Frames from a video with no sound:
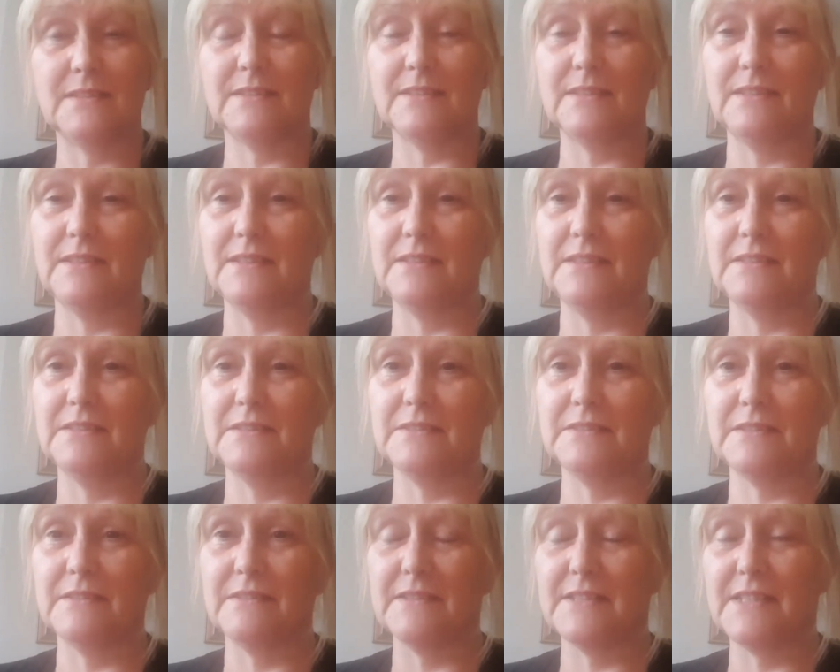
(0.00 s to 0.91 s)
and
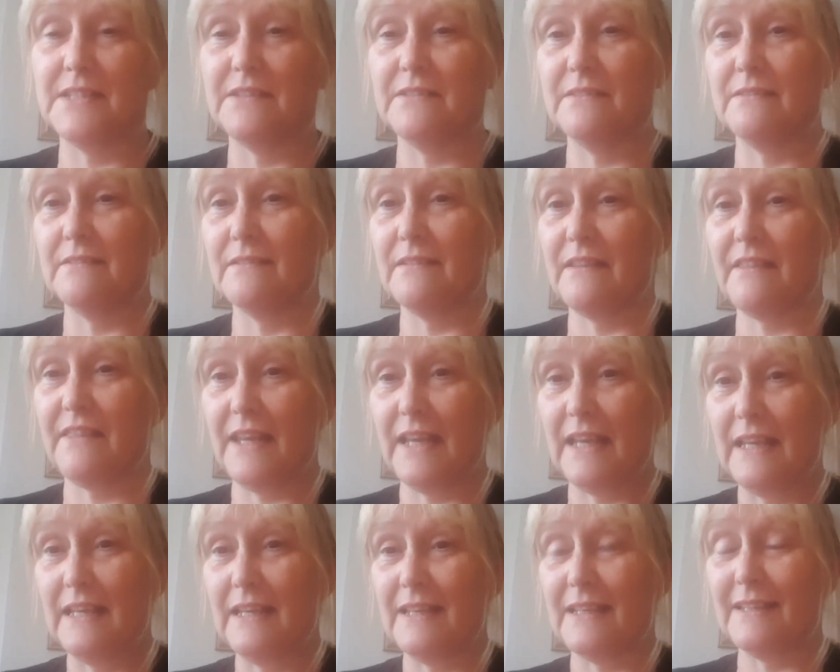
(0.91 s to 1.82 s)
didn't
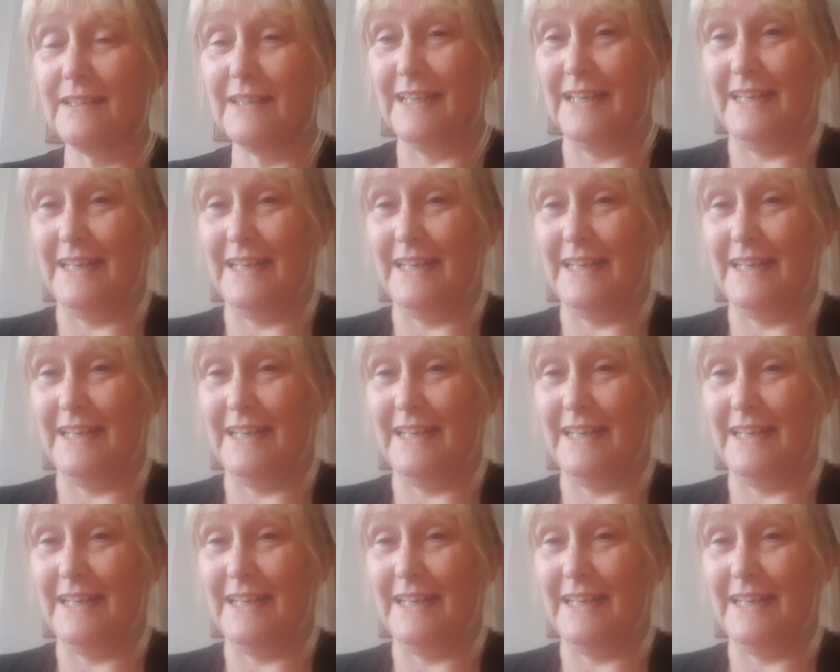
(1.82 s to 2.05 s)
think